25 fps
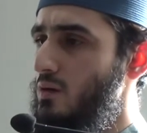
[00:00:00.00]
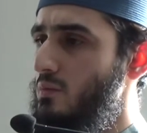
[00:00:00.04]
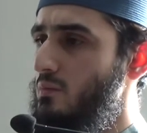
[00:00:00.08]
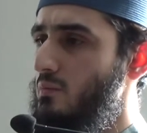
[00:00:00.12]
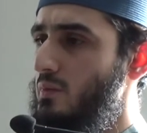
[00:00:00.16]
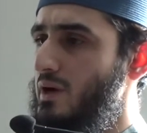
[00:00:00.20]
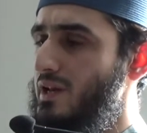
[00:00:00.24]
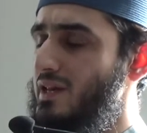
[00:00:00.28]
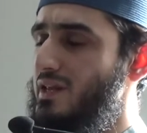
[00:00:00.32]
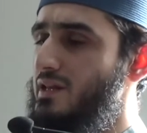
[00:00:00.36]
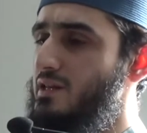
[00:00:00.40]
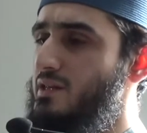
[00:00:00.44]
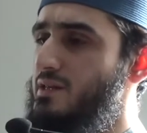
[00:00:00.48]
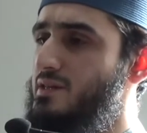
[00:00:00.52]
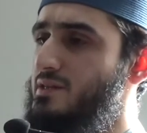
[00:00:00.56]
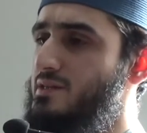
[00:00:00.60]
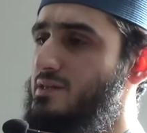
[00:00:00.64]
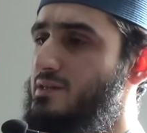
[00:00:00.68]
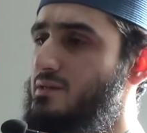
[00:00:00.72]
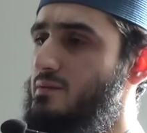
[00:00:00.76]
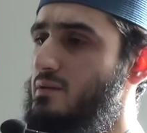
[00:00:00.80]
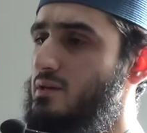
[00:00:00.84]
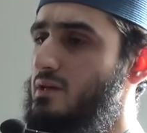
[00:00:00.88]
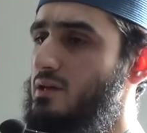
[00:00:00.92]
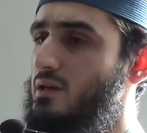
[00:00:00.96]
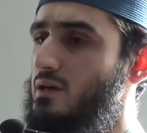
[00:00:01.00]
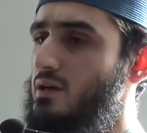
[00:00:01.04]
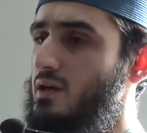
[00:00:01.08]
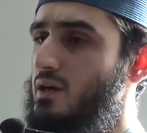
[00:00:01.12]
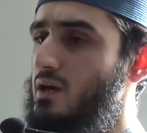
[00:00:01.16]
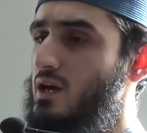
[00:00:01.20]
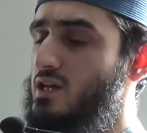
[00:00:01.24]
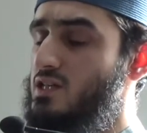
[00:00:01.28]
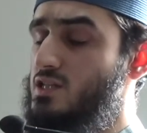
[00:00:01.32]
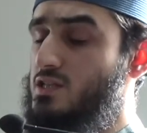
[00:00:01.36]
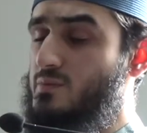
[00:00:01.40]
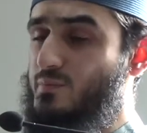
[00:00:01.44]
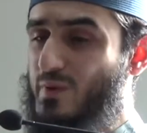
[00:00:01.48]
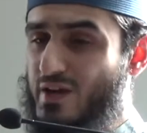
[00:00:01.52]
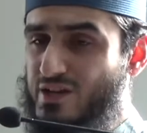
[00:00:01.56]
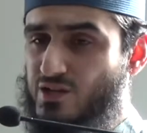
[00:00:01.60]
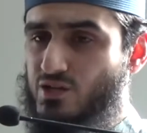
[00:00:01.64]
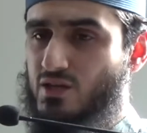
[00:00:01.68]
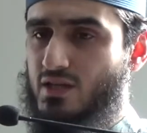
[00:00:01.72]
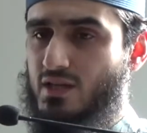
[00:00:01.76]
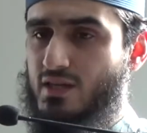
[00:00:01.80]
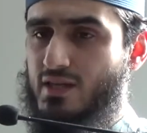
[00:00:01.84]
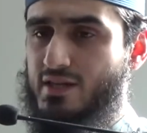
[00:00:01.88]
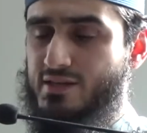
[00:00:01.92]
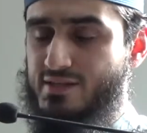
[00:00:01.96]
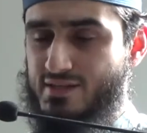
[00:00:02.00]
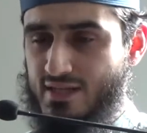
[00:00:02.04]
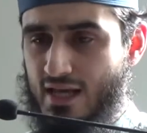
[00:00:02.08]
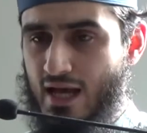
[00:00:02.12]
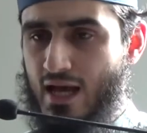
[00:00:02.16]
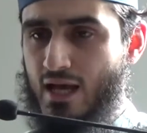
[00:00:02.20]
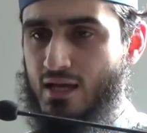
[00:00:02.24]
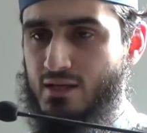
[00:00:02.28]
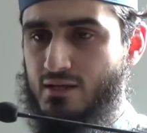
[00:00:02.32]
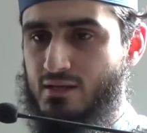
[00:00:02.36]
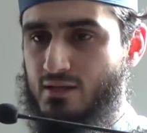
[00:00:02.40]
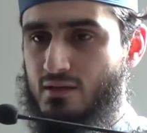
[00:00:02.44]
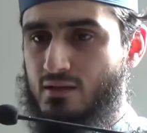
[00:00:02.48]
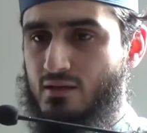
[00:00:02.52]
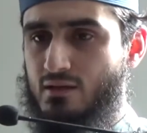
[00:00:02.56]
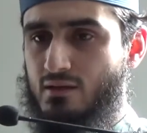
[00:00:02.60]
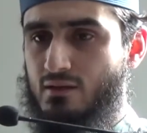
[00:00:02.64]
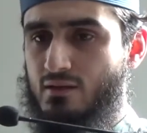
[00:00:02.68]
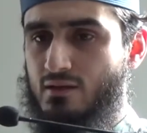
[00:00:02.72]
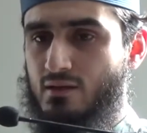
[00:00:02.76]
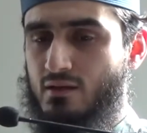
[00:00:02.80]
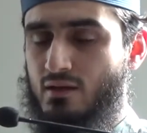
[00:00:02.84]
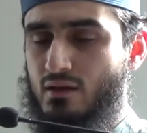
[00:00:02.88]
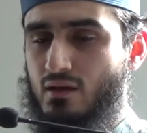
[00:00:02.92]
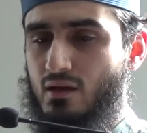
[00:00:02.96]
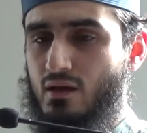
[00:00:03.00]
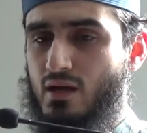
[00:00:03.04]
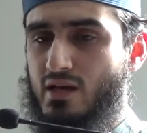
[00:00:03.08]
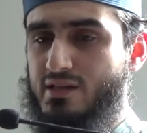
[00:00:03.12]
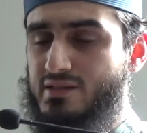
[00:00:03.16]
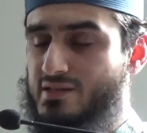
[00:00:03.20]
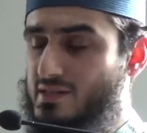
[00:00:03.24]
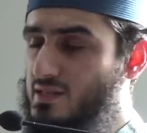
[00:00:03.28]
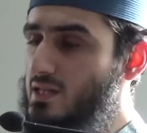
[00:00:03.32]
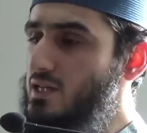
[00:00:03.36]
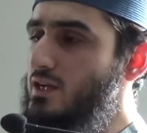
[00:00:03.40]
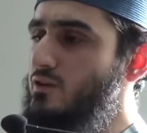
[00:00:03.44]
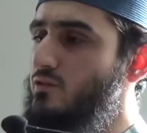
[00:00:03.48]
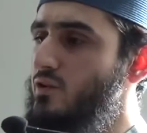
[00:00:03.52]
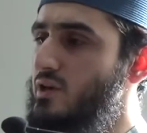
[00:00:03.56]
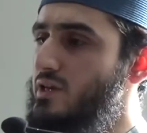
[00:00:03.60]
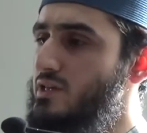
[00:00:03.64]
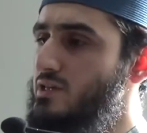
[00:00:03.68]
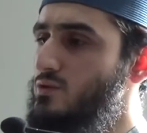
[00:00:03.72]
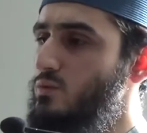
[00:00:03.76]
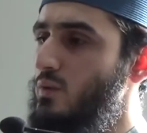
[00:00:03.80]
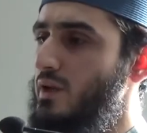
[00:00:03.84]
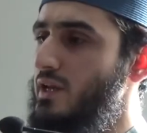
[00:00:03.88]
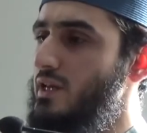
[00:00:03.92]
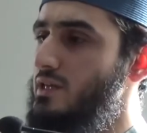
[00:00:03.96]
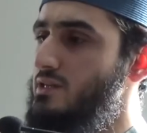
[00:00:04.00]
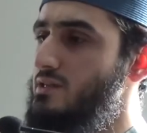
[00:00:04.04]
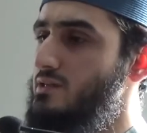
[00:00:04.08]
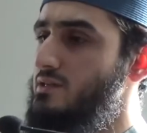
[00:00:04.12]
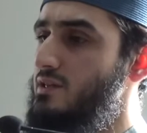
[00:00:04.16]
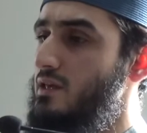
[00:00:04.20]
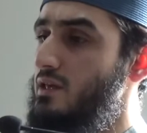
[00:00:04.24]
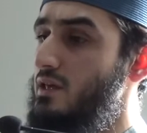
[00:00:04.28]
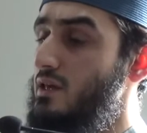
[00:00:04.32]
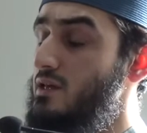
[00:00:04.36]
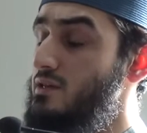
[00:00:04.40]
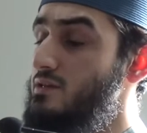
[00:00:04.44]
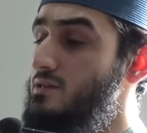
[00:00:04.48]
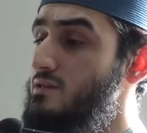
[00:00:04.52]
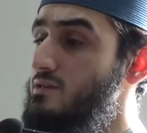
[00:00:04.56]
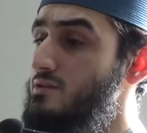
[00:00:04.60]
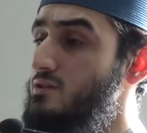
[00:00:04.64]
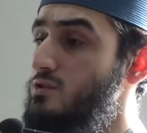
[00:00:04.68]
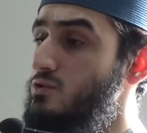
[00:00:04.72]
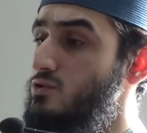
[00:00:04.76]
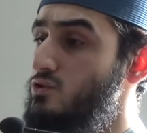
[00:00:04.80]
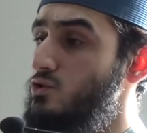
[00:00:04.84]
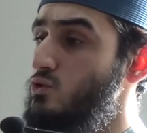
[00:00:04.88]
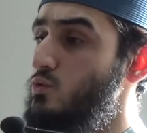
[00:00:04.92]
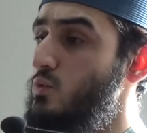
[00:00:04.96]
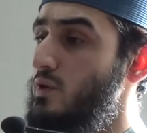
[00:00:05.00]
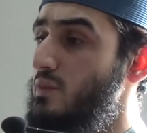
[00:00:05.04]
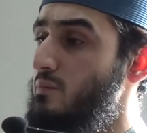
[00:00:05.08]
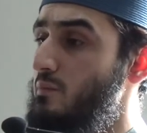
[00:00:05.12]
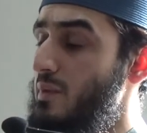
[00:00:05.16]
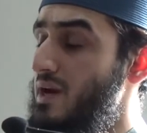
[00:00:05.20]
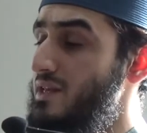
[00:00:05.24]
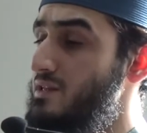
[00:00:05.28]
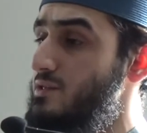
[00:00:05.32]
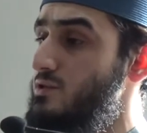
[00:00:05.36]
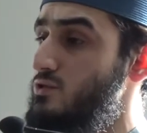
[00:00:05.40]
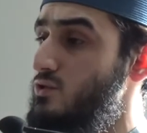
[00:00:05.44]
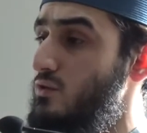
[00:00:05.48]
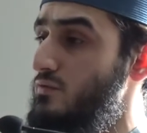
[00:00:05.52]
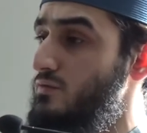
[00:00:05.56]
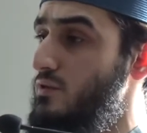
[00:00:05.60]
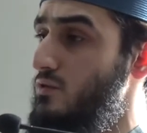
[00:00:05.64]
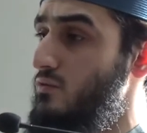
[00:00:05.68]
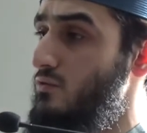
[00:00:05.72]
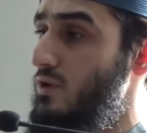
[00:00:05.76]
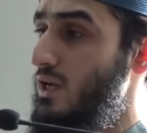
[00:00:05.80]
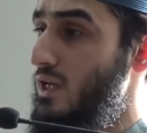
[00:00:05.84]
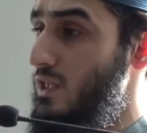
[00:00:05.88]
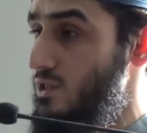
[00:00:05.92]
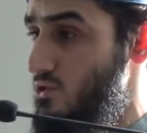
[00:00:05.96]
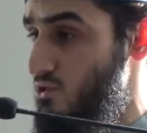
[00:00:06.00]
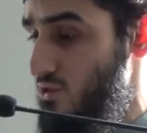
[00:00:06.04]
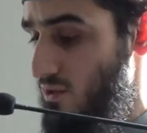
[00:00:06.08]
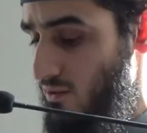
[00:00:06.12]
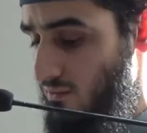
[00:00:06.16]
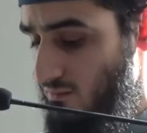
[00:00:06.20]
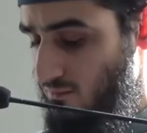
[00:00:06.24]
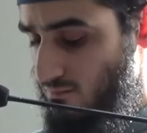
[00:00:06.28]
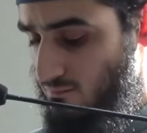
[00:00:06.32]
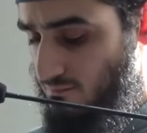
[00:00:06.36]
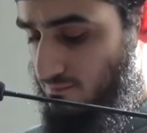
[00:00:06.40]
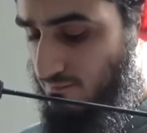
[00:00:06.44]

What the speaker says: But it is especially sad and serious when it is to do with matters of the religion.